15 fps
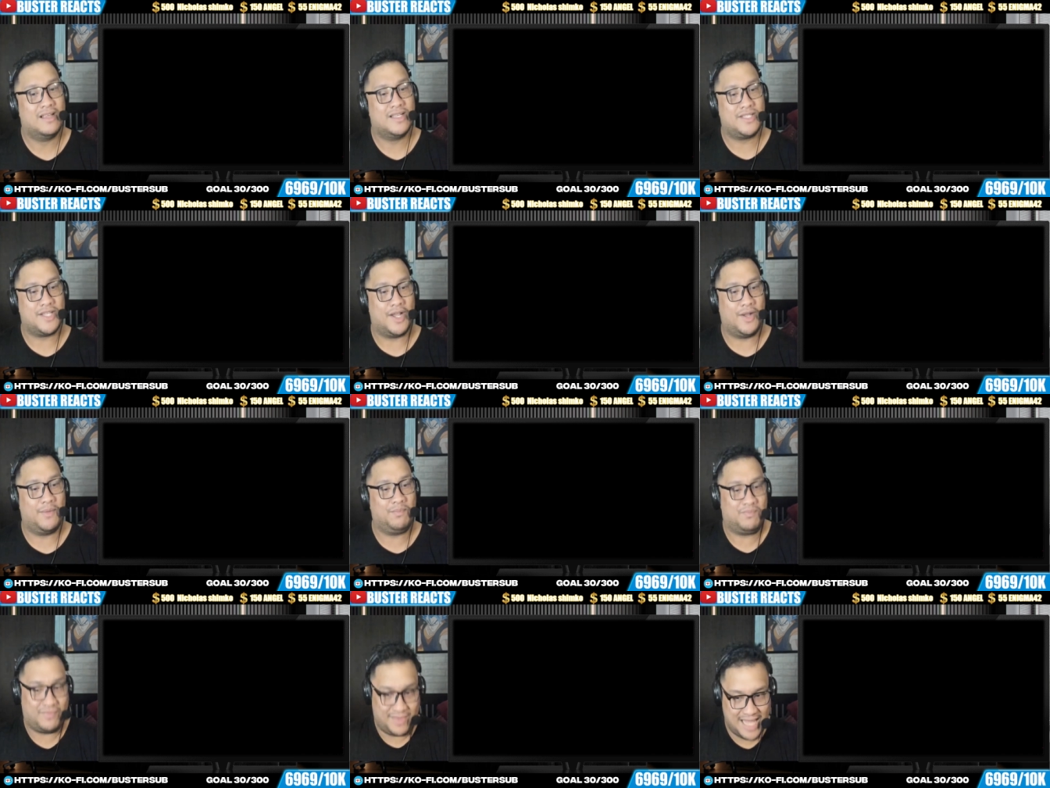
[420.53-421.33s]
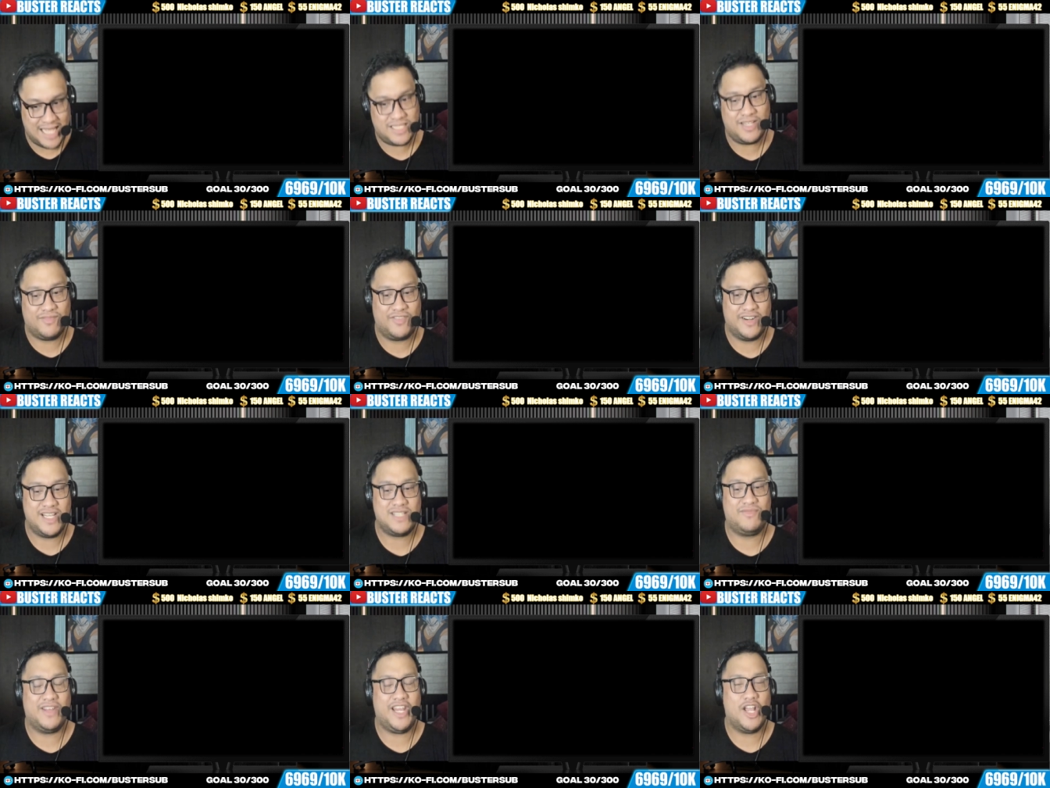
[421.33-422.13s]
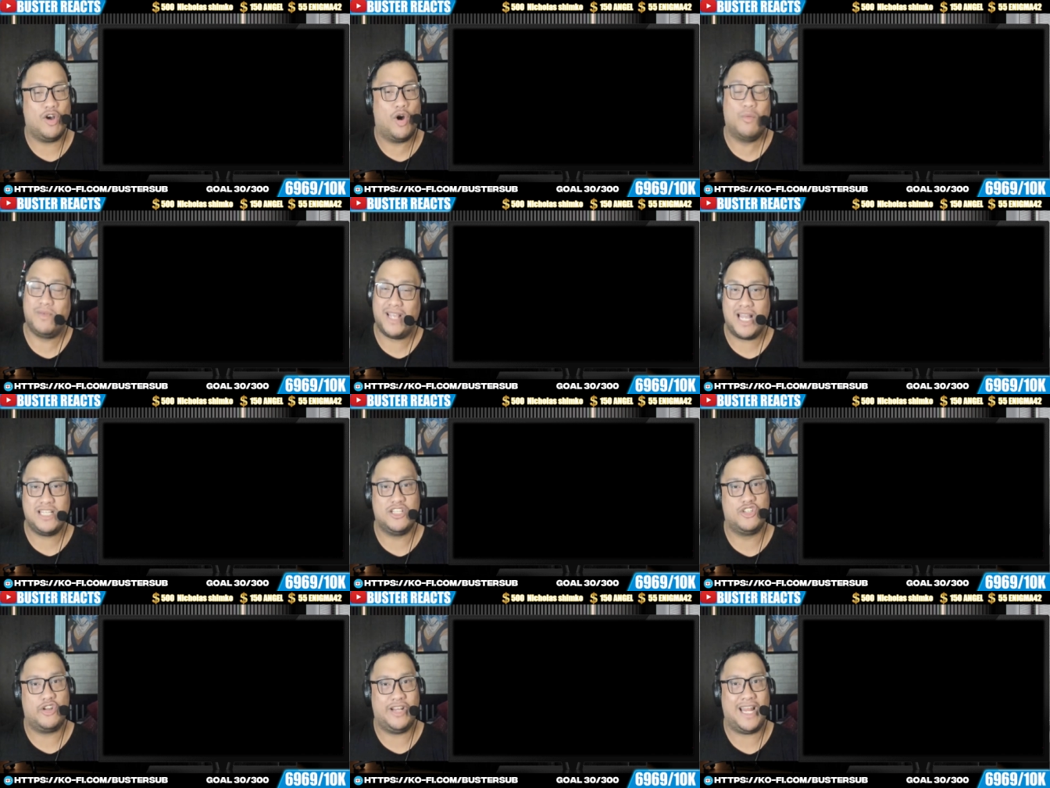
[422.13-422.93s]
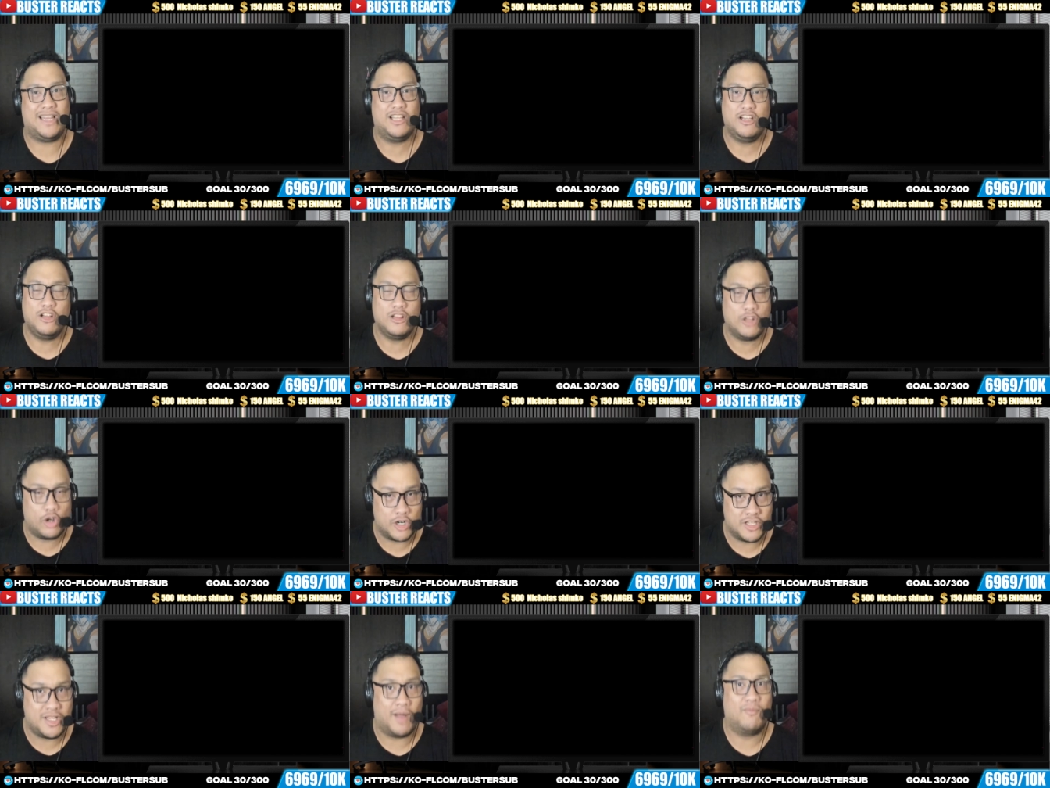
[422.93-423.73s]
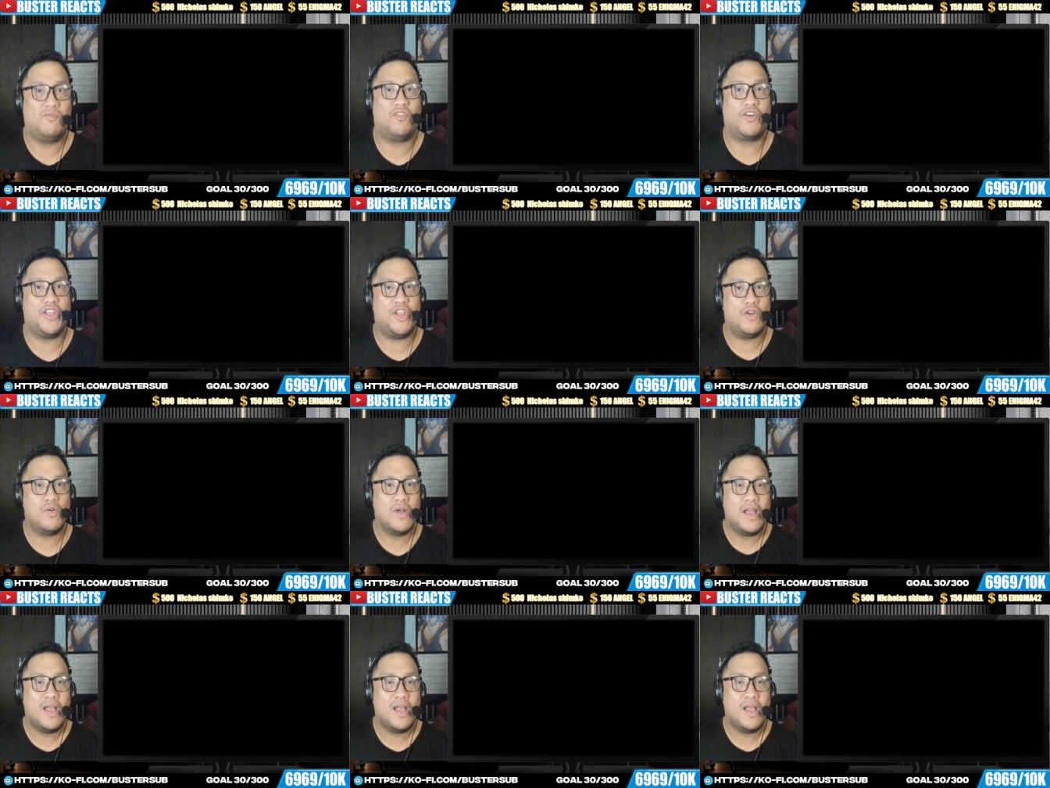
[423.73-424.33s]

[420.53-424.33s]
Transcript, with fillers: So that's it for this video. Hope you guys enjoyed that little lore dump for you,